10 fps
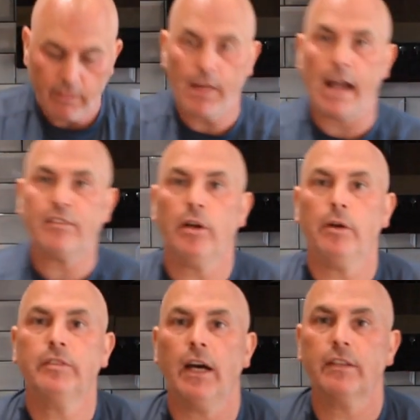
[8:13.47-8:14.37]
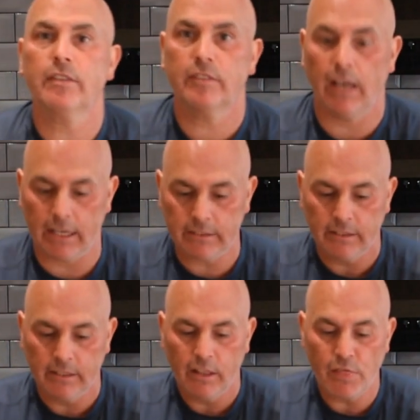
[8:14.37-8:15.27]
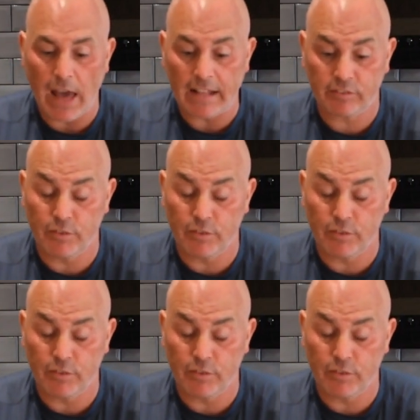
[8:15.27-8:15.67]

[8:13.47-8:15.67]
that's our tarte tatin. That's